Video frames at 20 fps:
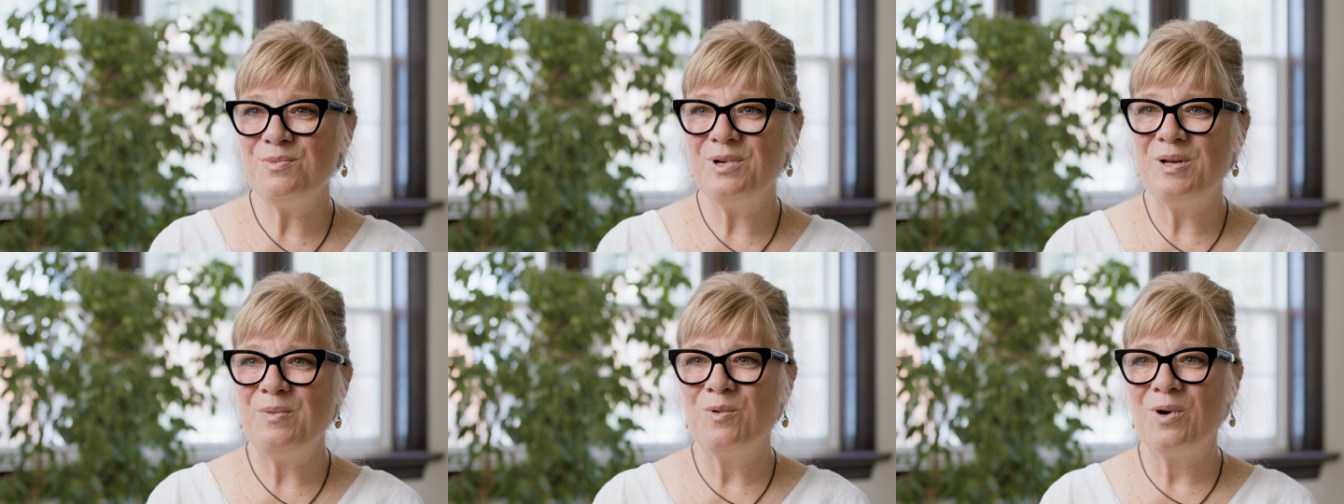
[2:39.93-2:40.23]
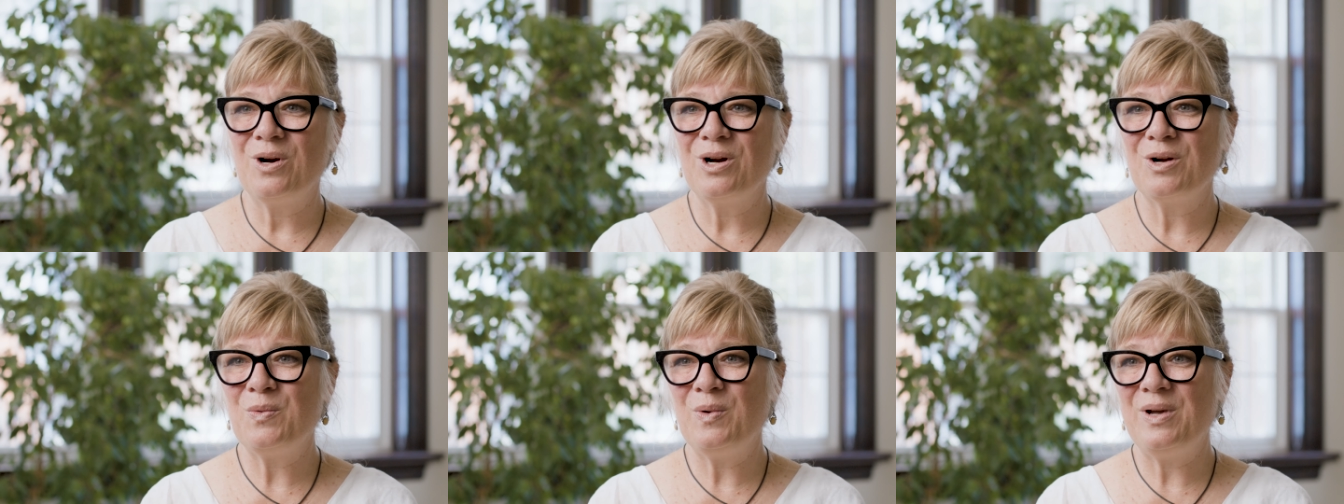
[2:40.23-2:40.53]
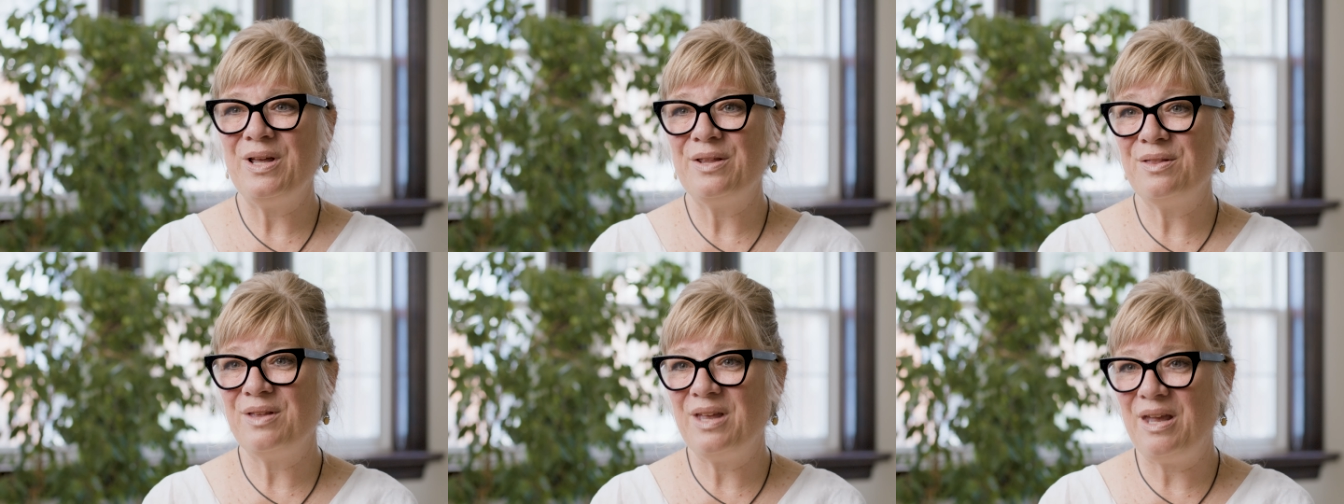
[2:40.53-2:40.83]
we work
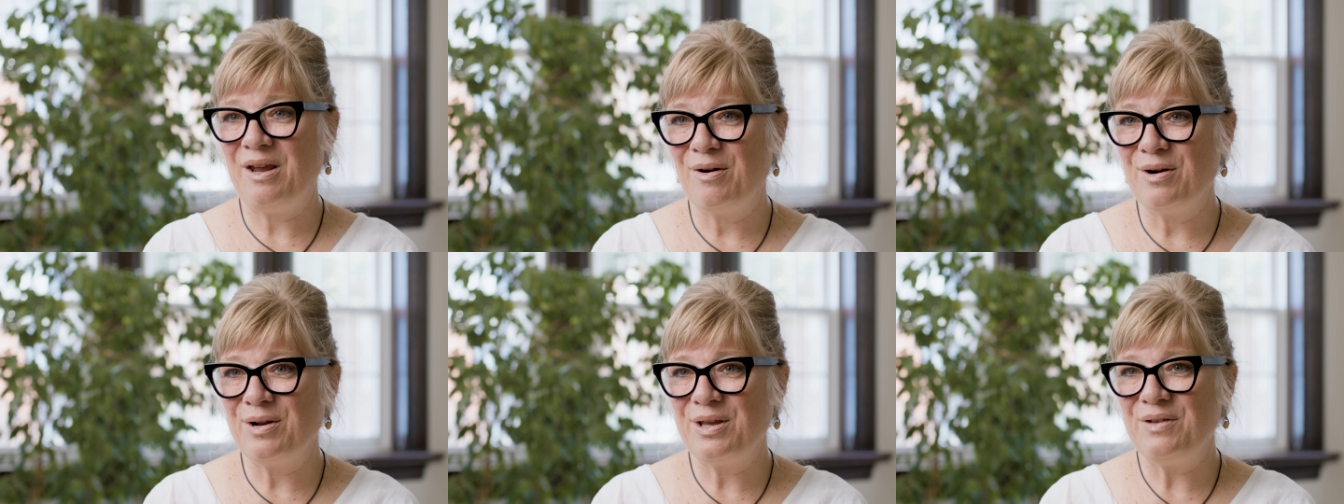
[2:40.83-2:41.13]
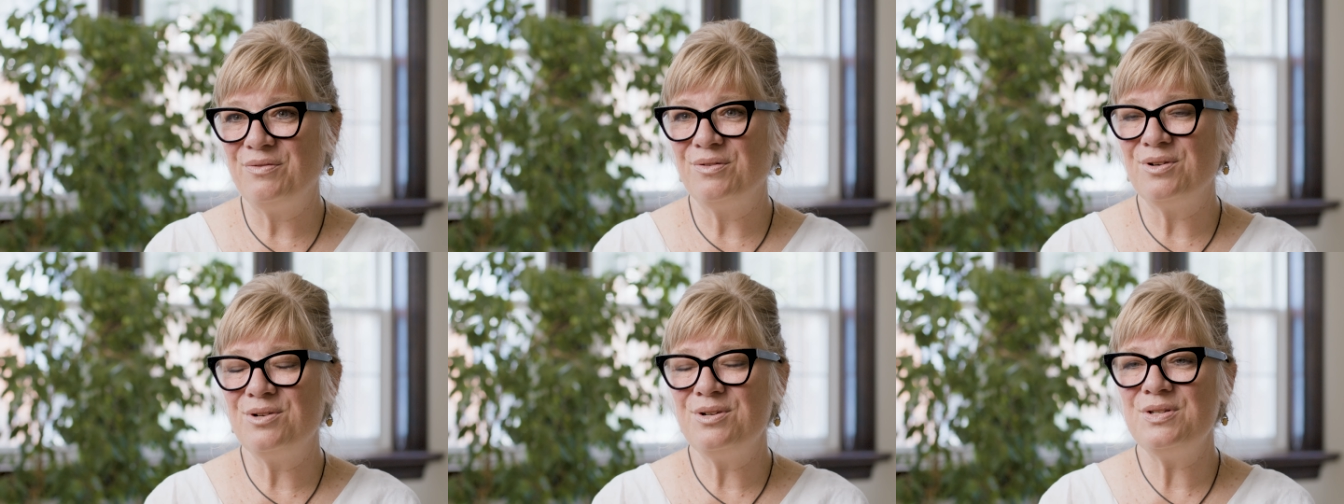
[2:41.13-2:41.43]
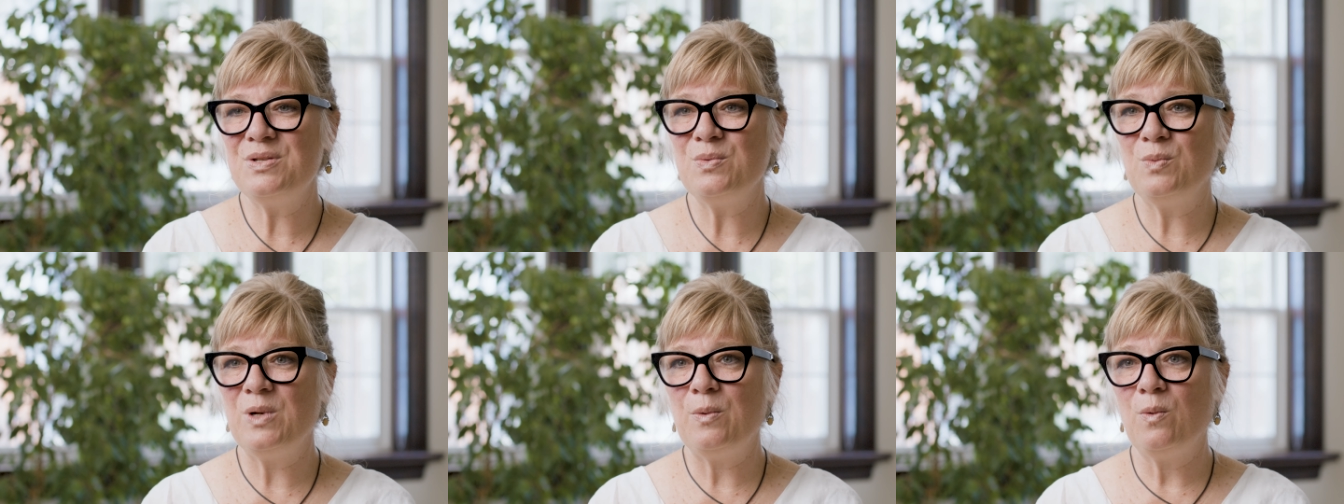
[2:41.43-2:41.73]
with
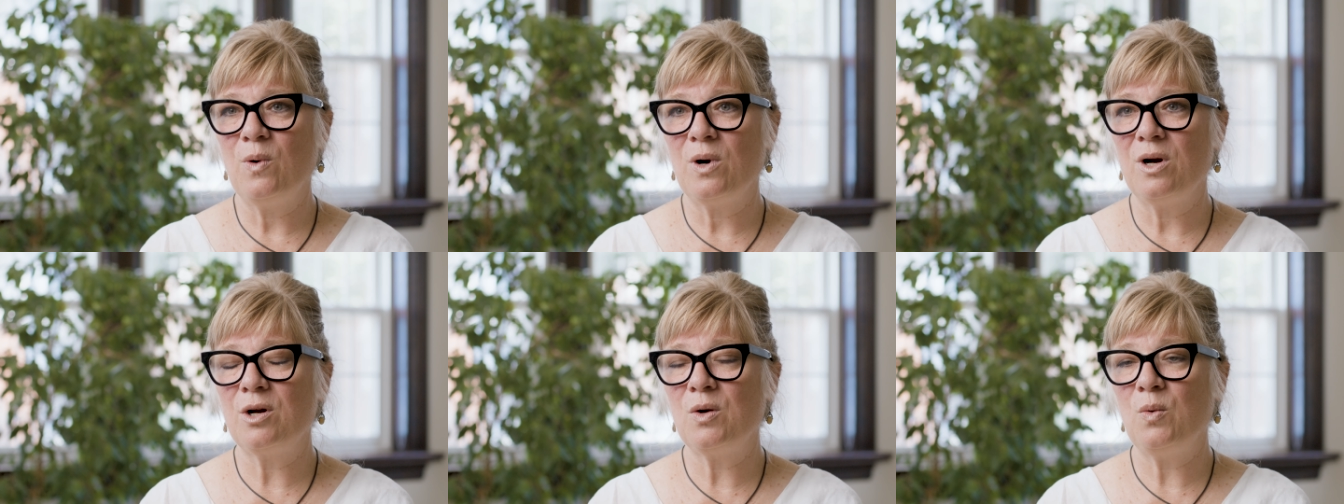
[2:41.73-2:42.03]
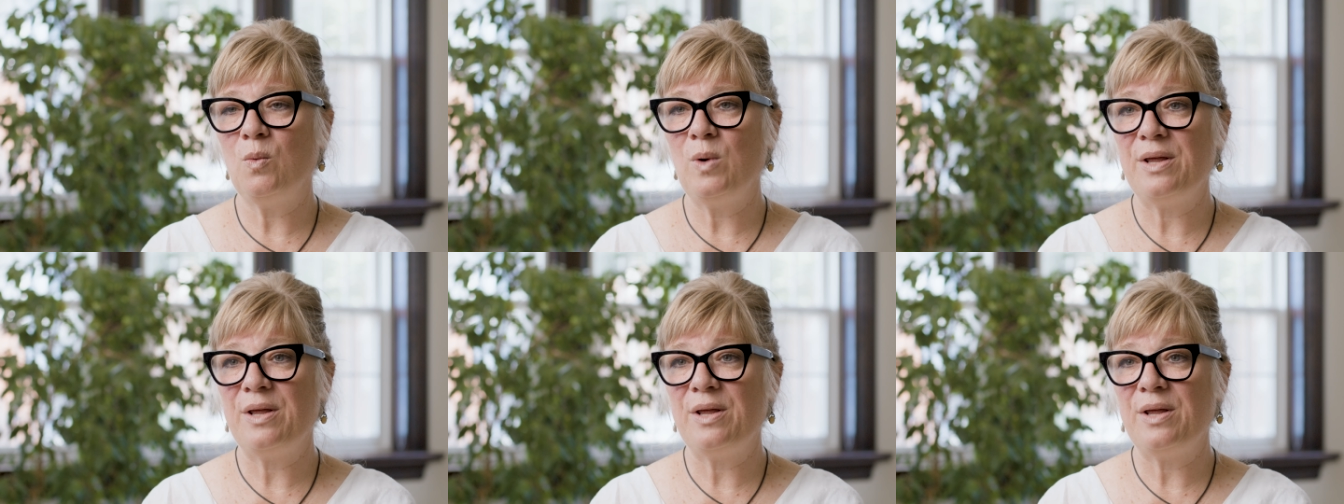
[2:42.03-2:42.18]
caregivers, we work